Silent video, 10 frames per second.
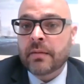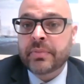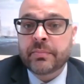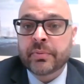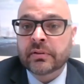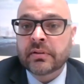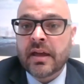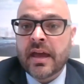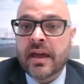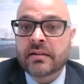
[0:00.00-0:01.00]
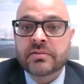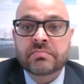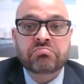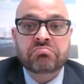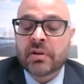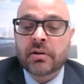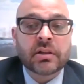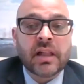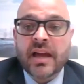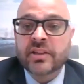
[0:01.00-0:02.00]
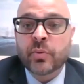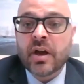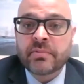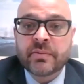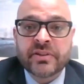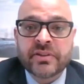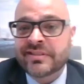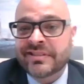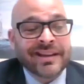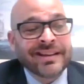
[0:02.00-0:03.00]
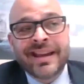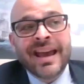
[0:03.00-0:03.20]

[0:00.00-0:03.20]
people, and clients will come to us and say,